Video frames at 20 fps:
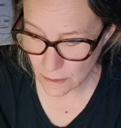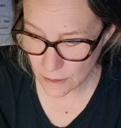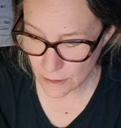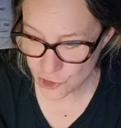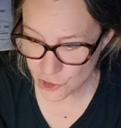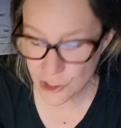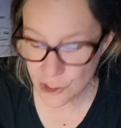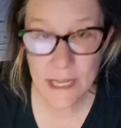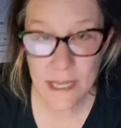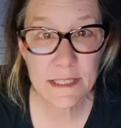
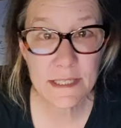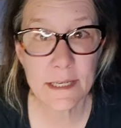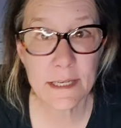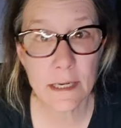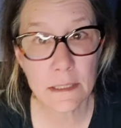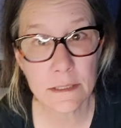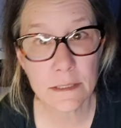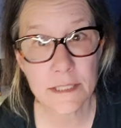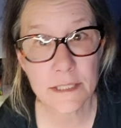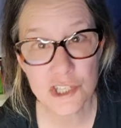she
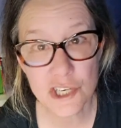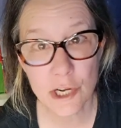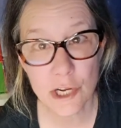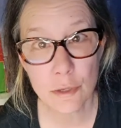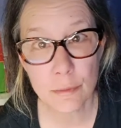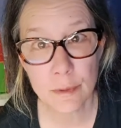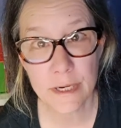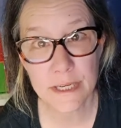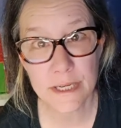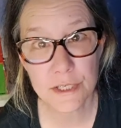accidentally
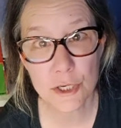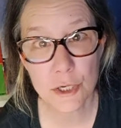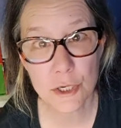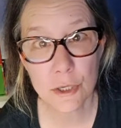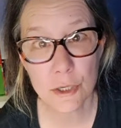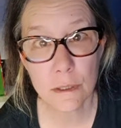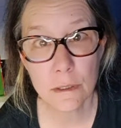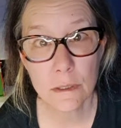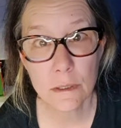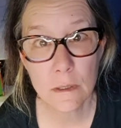jailbreaks
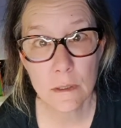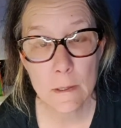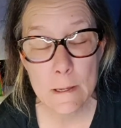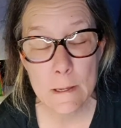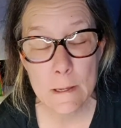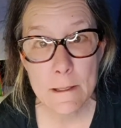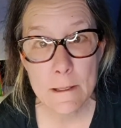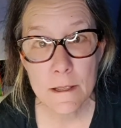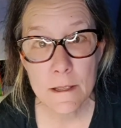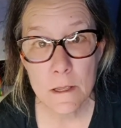her.
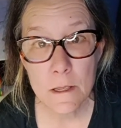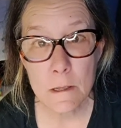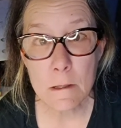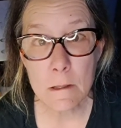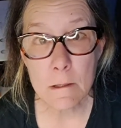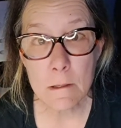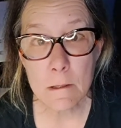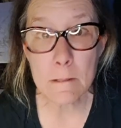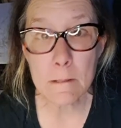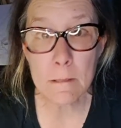
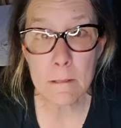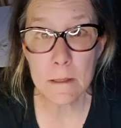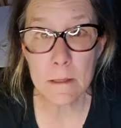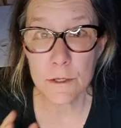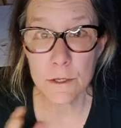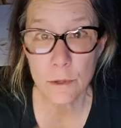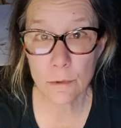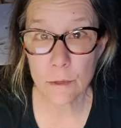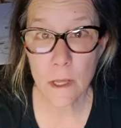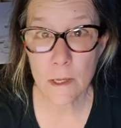
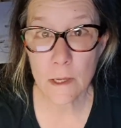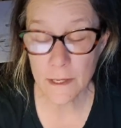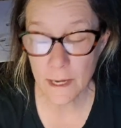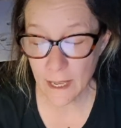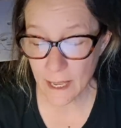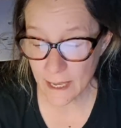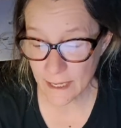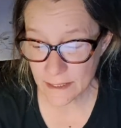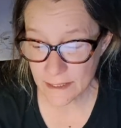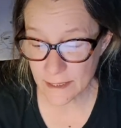Yolanda
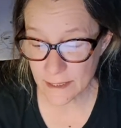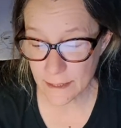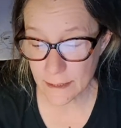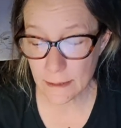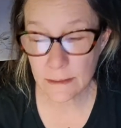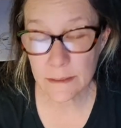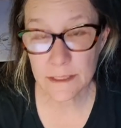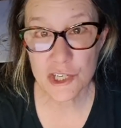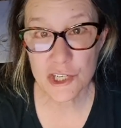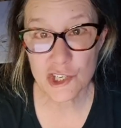
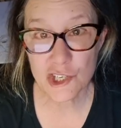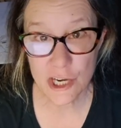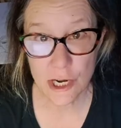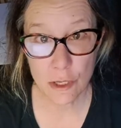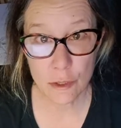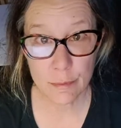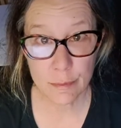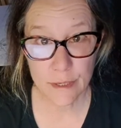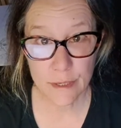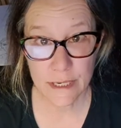accidentally
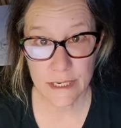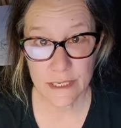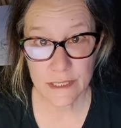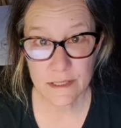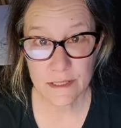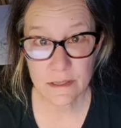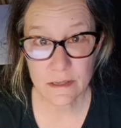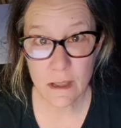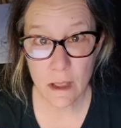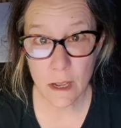
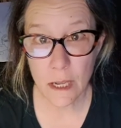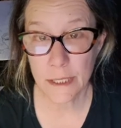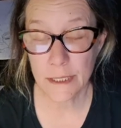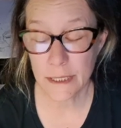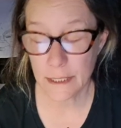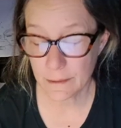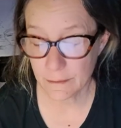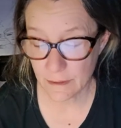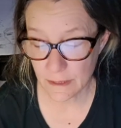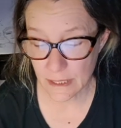jailbreaks
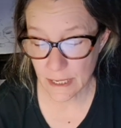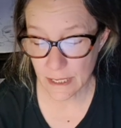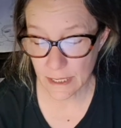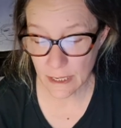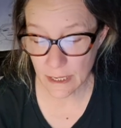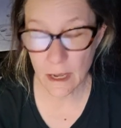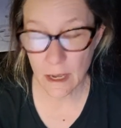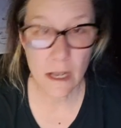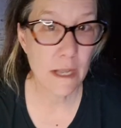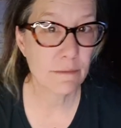Connie, the
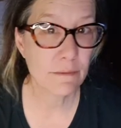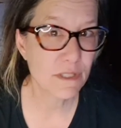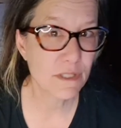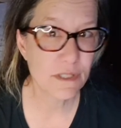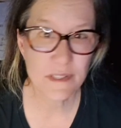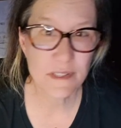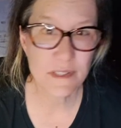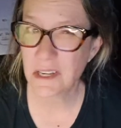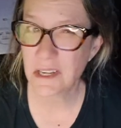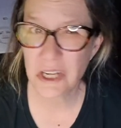AI, which
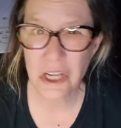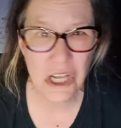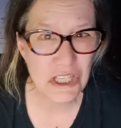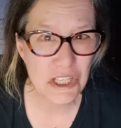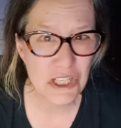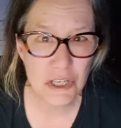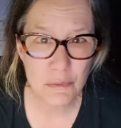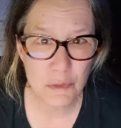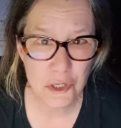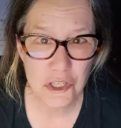is like a
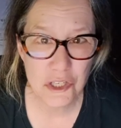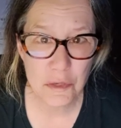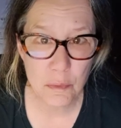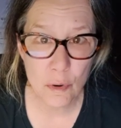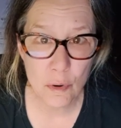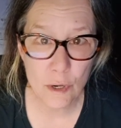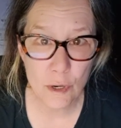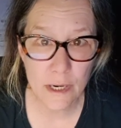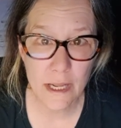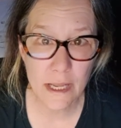customer
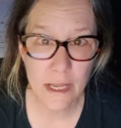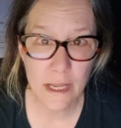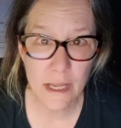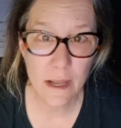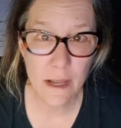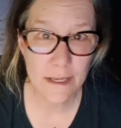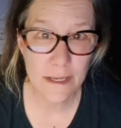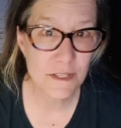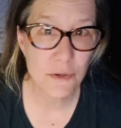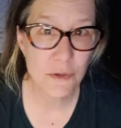support
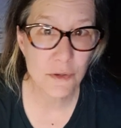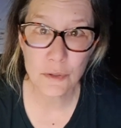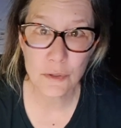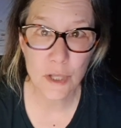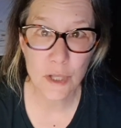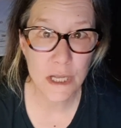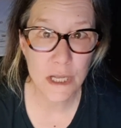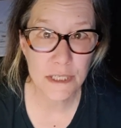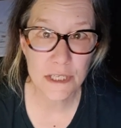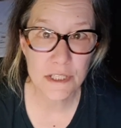AI. So
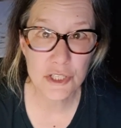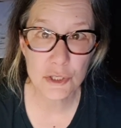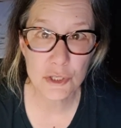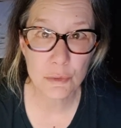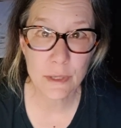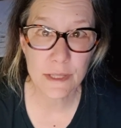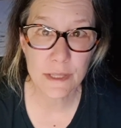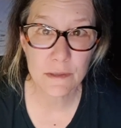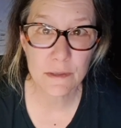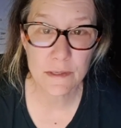Yolanda's
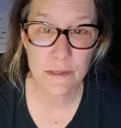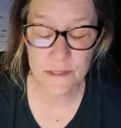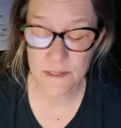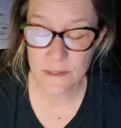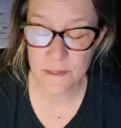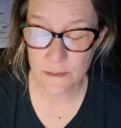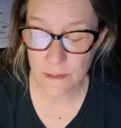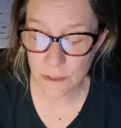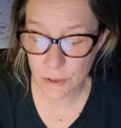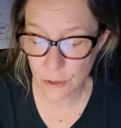doing
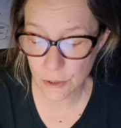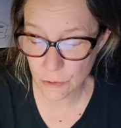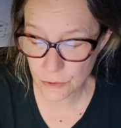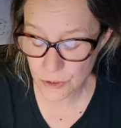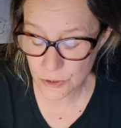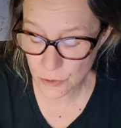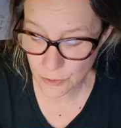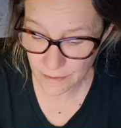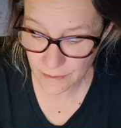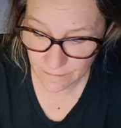this,
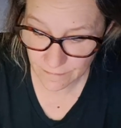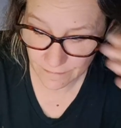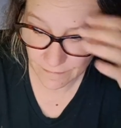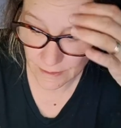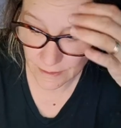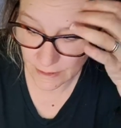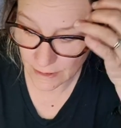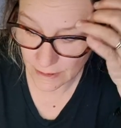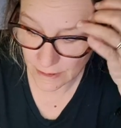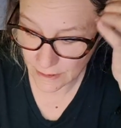sort of
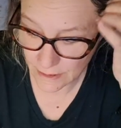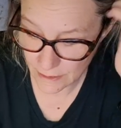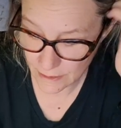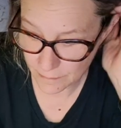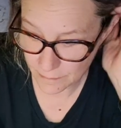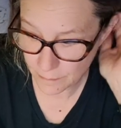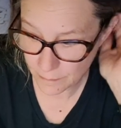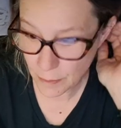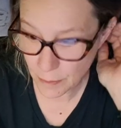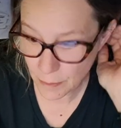
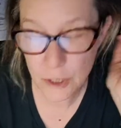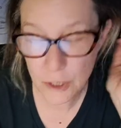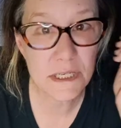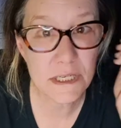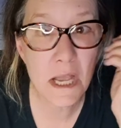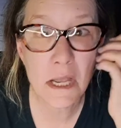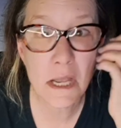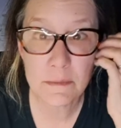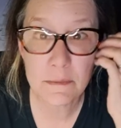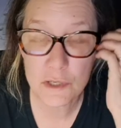
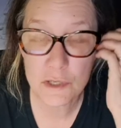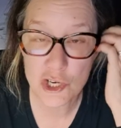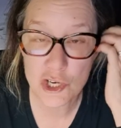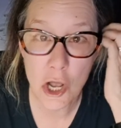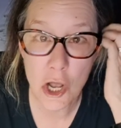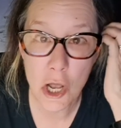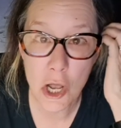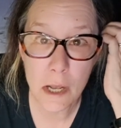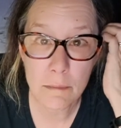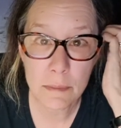part-time
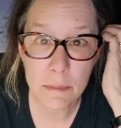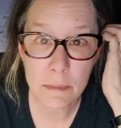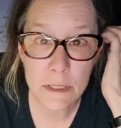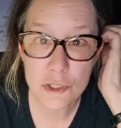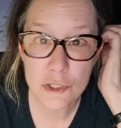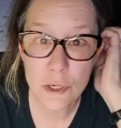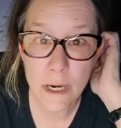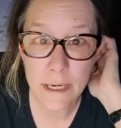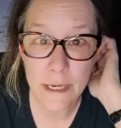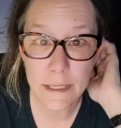job
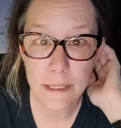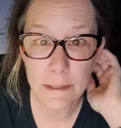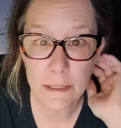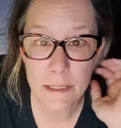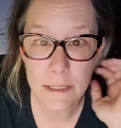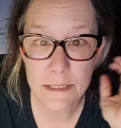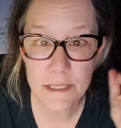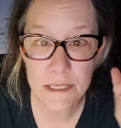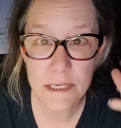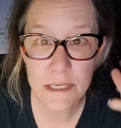trying
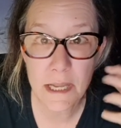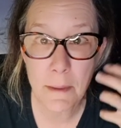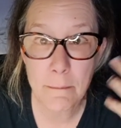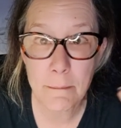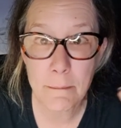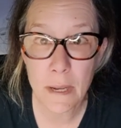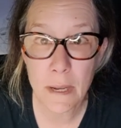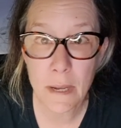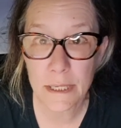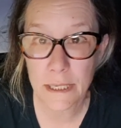to
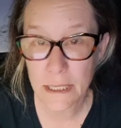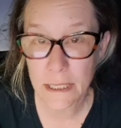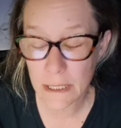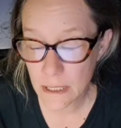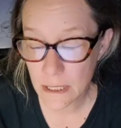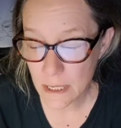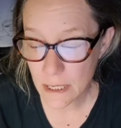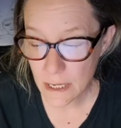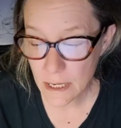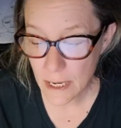get
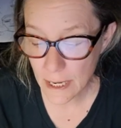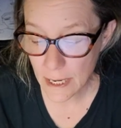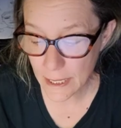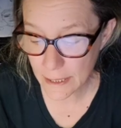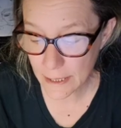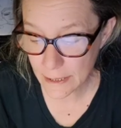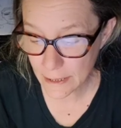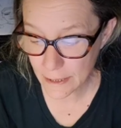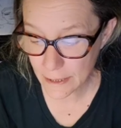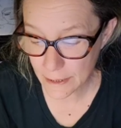money,
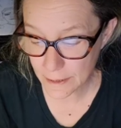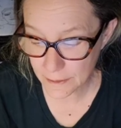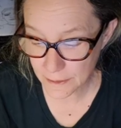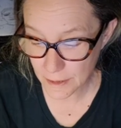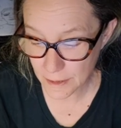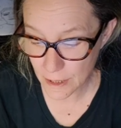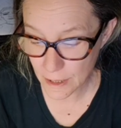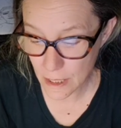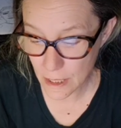and